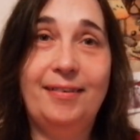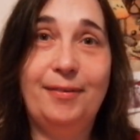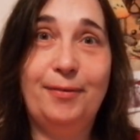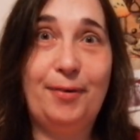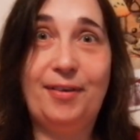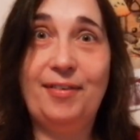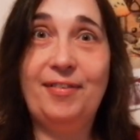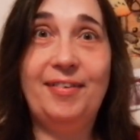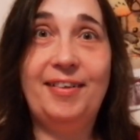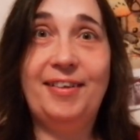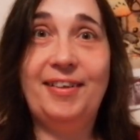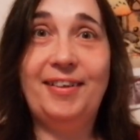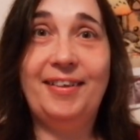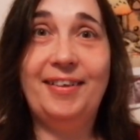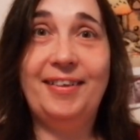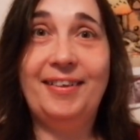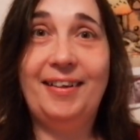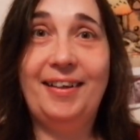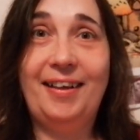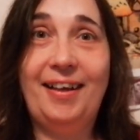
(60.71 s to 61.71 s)
cross
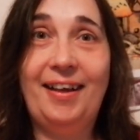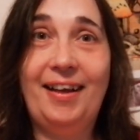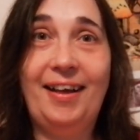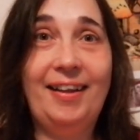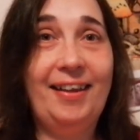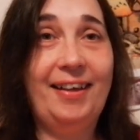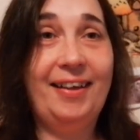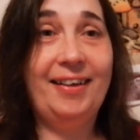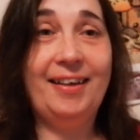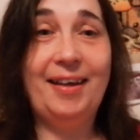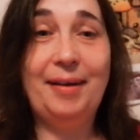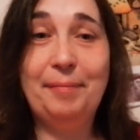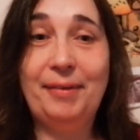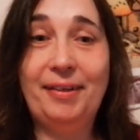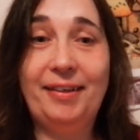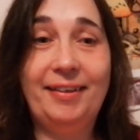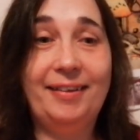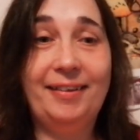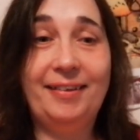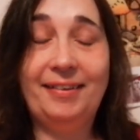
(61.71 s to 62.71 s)
stitching. I like, I'm
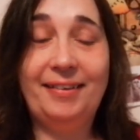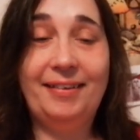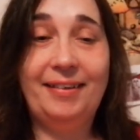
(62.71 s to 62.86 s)
like,